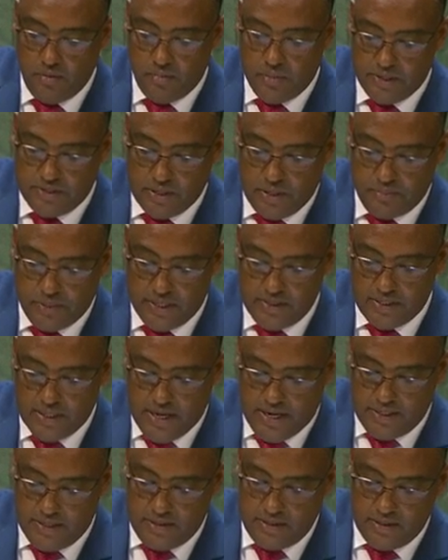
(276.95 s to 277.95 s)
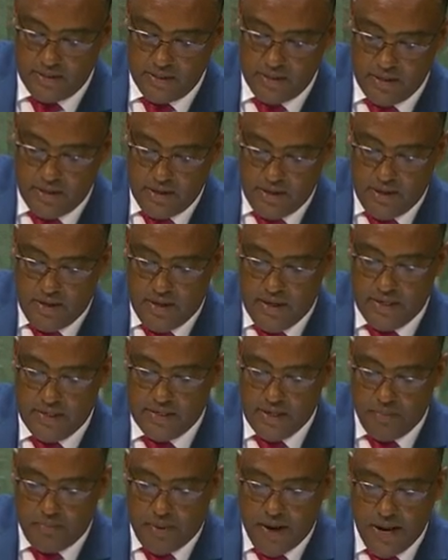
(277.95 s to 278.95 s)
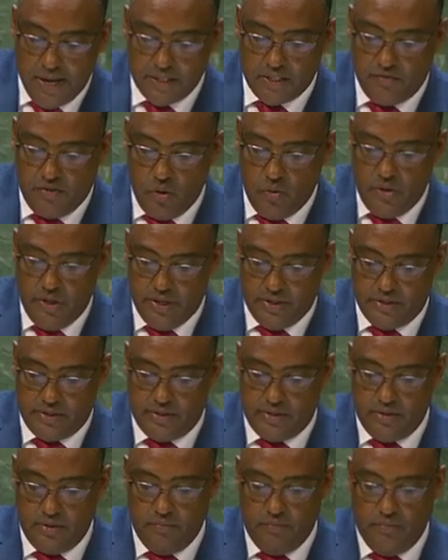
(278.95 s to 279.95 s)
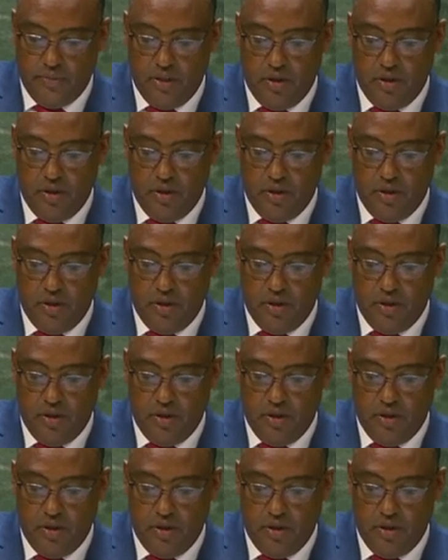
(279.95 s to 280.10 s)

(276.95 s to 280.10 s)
Mr. President, in the past few years,